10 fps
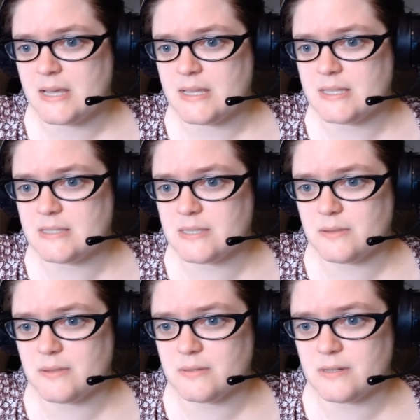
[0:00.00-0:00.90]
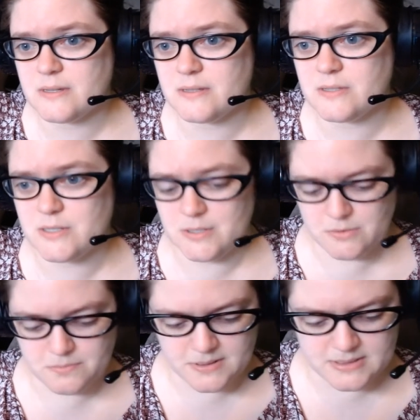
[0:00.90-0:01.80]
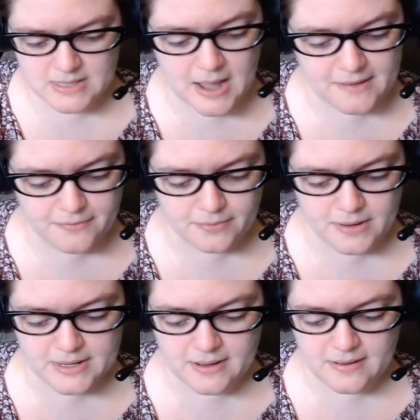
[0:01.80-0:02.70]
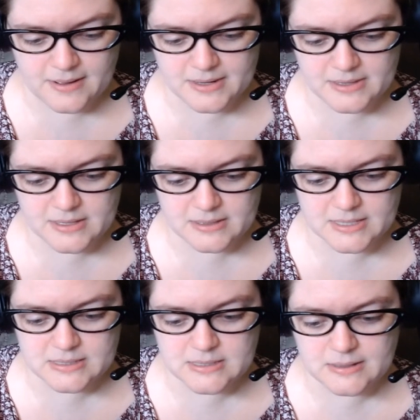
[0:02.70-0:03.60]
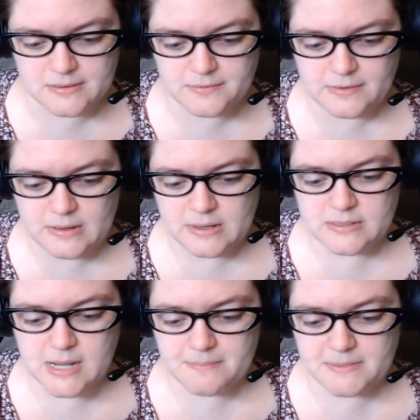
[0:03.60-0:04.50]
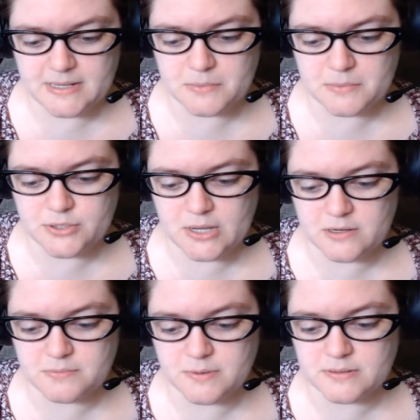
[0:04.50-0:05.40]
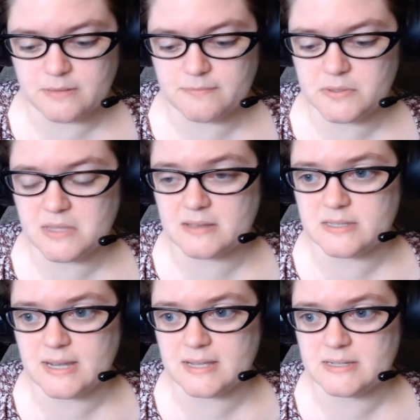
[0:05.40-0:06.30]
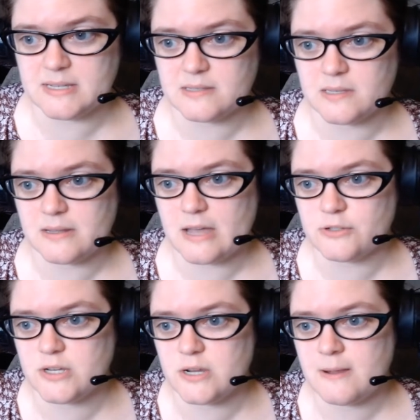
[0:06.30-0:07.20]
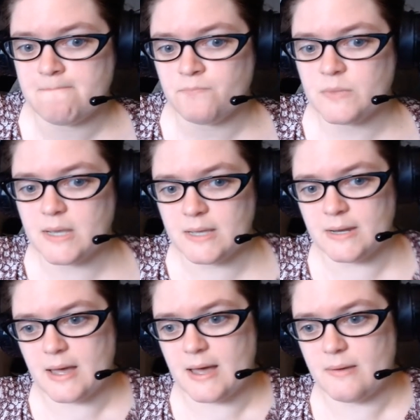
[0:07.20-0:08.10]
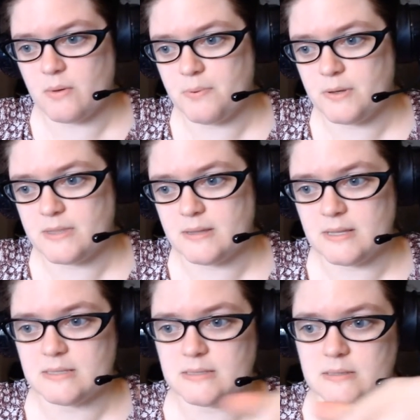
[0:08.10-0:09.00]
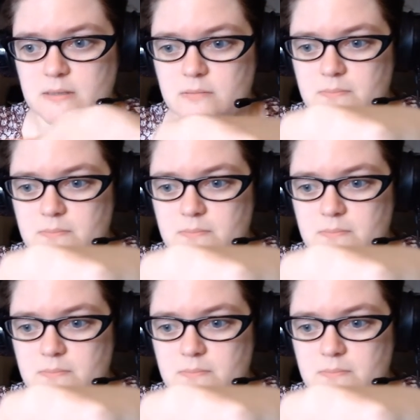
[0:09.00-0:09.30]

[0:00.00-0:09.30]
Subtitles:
And so those are the two books that I've read on the list of top 10 most challenged books of 2019, so last year. And I will put the list